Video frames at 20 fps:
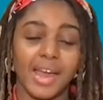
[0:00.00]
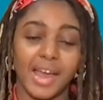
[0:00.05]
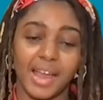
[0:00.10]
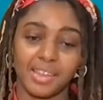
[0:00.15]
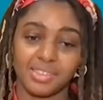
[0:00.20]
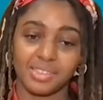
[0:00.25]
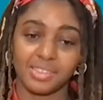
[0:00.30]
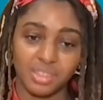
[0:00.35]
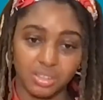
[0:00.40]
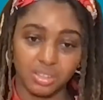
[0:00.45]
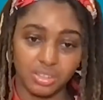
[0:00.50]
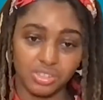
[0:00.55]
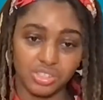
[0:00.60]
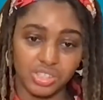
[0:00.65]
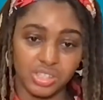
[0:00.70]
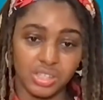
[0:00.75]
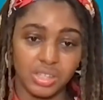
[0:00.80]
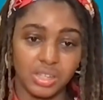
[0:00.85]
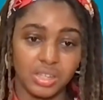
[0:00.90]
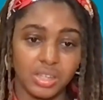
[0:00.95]
as
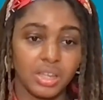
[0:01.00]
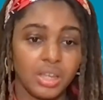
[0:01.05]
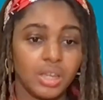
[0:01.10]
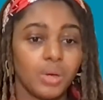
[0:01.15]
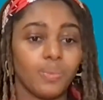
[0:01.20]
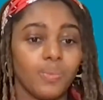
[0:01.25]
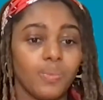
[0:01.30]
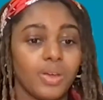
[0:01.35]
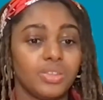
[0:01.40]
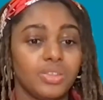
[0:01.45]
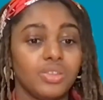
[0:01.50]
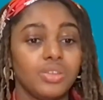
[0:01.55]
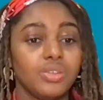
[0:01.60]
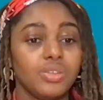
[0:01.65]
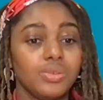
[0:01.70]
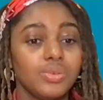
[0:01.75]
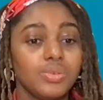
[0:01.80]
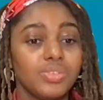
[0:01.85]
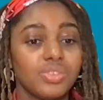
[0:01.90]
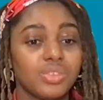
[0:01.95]
synergy when you
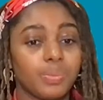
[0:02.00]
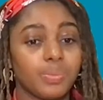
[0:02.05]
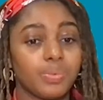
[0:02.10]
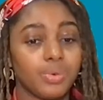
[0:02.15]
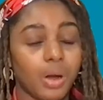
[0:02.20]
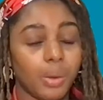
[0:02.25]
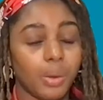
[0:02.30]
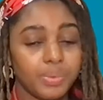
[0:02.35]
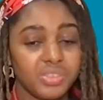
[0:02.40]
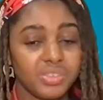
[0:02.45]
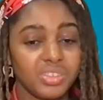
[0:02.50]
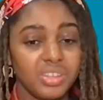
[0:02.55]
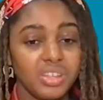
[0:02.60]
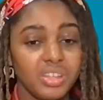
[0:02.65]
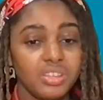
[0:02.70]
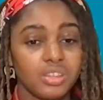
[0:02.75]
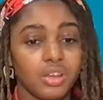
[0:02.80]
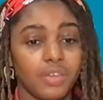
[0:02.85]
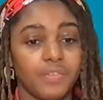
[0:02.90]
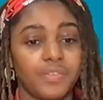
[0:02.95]
use the
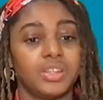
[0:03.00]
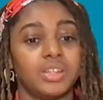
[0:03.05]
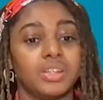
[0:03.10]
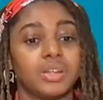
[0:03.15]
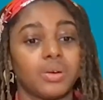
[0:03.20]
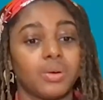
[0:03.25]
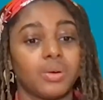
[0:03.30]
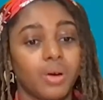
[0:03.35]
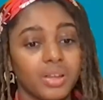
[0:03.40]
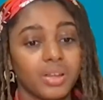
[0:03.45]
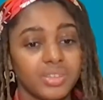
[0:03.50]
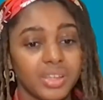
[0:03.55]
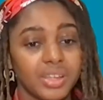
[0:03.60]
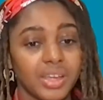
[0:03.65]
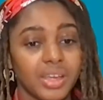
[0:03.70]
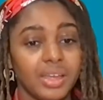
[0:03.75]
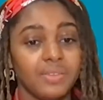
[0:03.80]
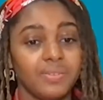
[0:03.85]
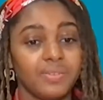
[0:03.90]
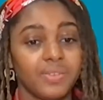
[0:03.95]
properties of an
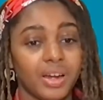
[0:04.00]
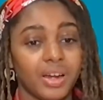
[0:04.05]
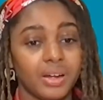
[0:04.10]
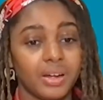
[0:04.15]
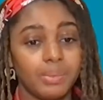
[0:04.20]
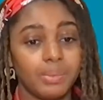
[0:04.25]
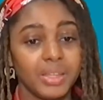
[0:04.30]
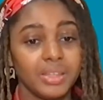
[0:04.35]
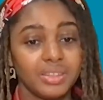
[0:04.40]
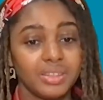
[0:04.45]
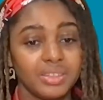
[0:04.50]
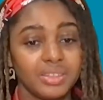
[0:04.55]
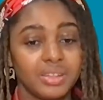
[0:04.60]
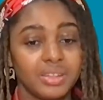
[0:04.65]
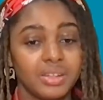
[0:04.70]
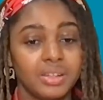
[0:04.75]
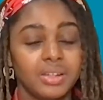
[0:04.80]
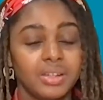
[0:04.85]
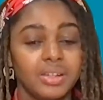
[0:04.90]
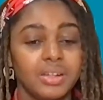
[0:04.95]
aquatic environment
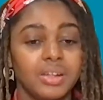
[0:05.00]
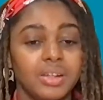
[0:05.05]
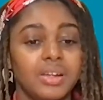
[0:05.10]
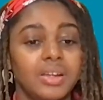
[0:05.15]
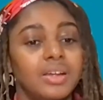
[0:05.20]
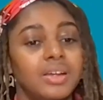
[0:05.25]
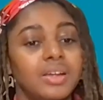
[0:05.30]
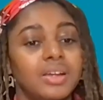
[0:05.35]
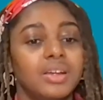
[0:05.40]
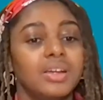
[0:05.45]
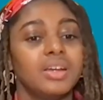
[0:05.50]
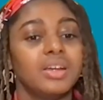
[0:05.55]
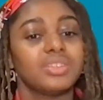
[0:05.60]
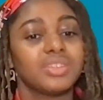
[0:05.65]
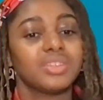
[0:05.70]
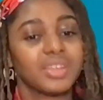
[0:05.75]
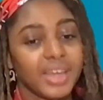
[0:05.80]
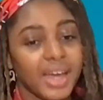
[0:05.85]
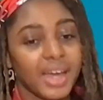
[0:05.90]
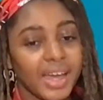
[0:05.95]

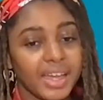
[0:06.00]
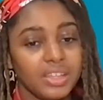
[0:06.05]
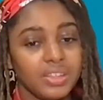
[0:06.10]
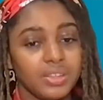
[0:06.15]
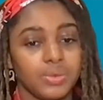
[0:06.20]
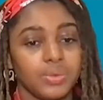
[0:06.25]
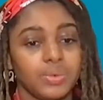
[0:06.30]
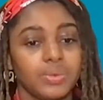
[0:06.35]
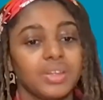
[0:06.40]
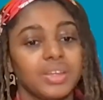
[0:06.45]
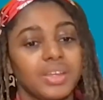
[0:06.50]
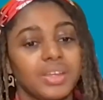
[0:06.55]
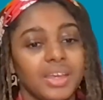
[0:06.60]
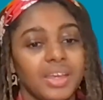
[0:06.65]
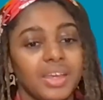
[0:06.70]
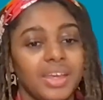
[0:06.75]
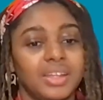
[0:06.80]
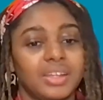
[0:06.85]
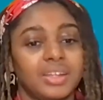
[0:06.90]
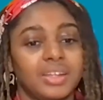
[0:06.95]
to guide you
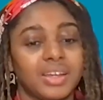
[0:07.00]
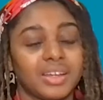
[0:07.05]
in an